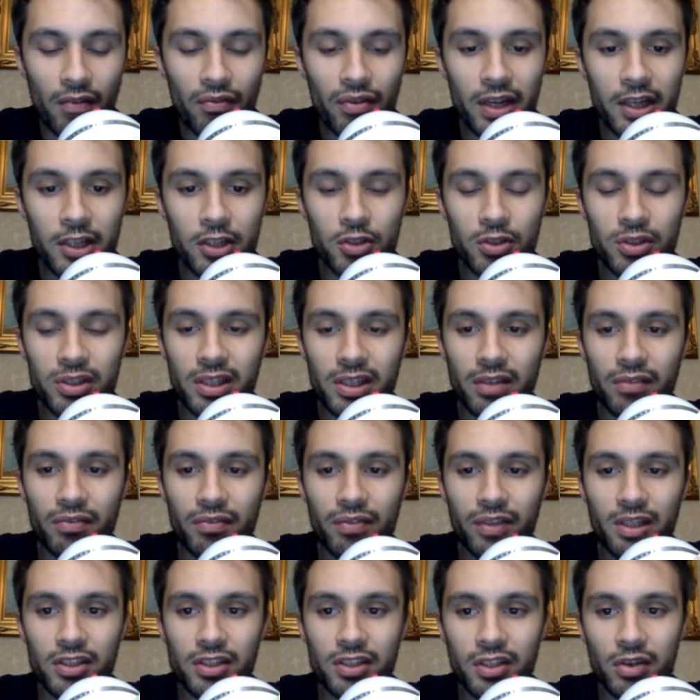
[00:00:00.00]
Another interesting
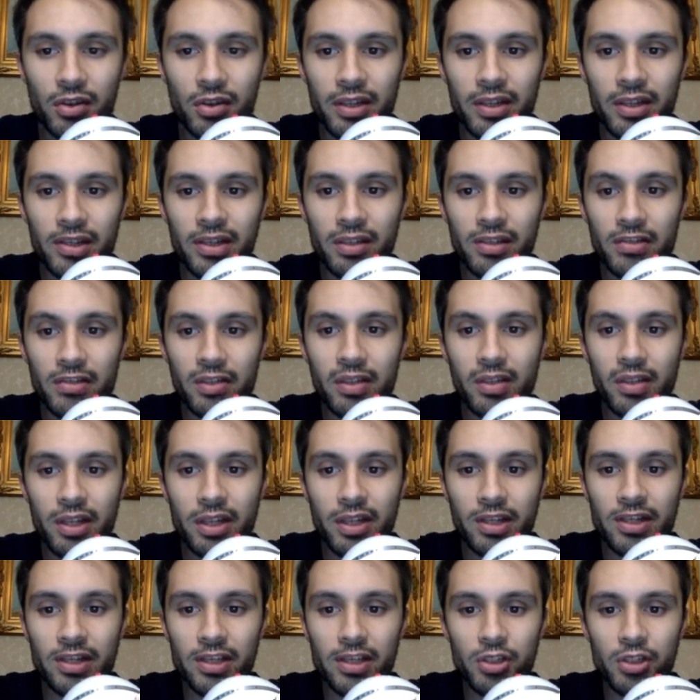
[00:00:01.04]
thing to note is if we look at
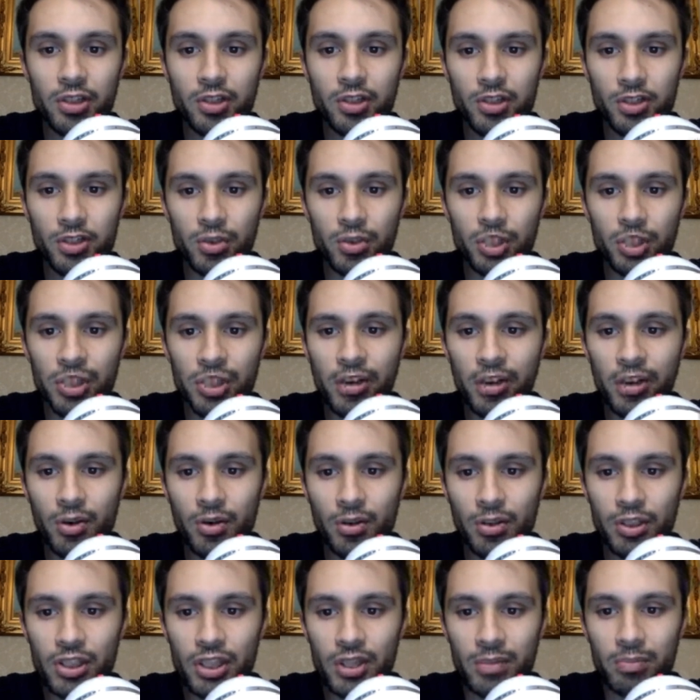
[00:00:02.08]
institutional share
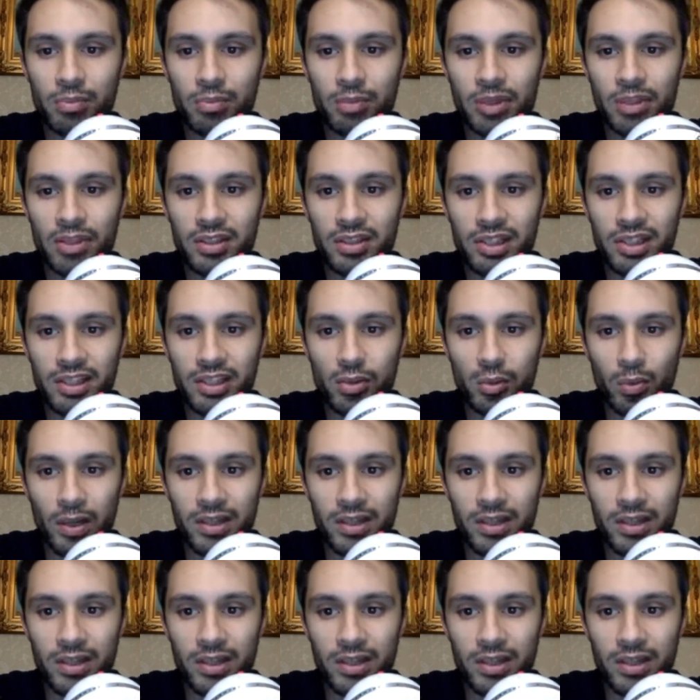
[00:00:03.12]
ownership, we can see